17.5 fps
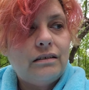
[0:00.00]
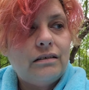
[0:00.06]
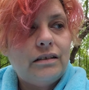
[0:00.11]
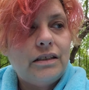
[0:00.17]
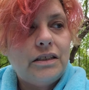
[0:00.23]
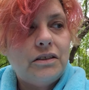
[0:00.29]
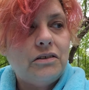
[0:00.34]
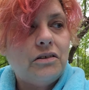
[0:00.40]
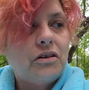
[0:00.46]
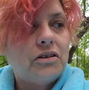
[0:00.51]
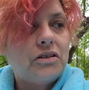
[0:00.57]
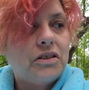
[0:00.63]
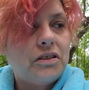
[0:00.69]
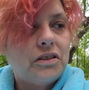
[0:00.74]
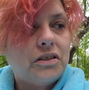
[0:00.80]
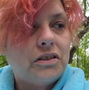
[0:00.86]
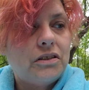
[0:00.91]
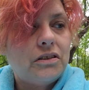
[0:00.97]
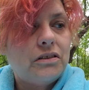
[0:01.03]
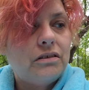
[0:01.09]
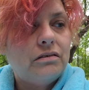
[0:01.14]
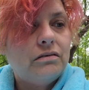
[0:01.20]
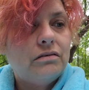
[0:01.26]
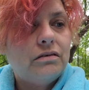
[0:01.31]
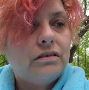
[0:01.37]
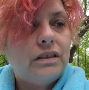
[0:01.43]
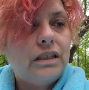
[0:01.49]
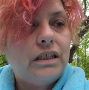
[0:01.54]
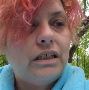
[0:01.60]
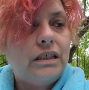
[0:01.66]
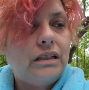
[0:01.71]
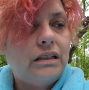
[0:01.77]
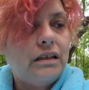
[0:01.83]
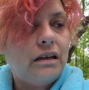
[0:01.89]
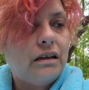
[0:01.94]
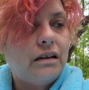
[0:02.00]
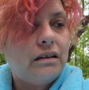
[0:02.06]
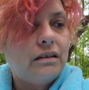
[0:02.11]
He's a narcissist. He